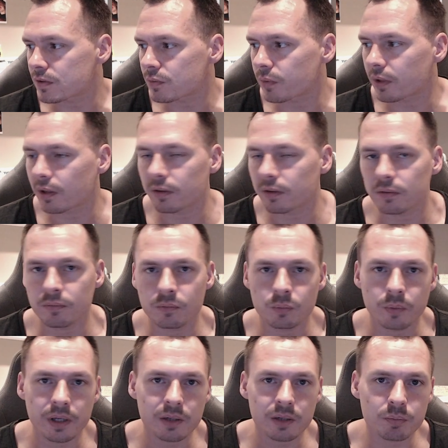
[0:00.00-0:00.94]
When I
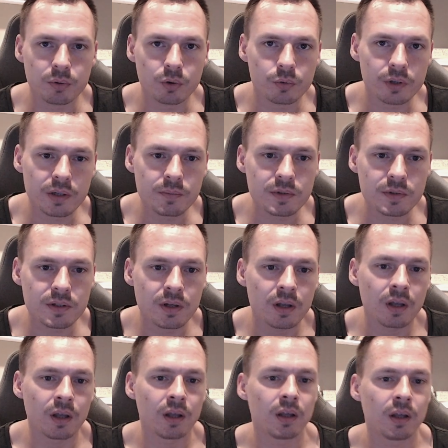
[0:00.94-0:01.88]
make programs
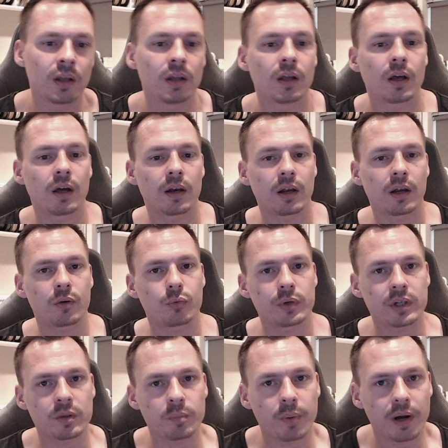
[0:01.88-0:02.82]
and I
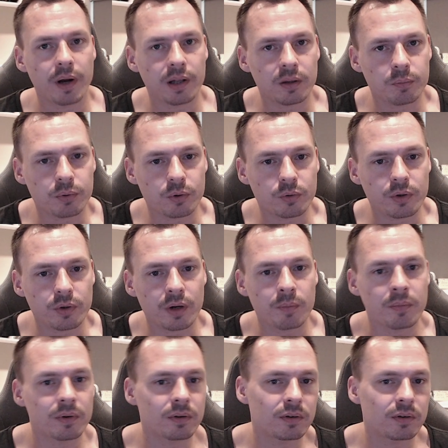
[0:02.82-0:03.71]
recompile the program,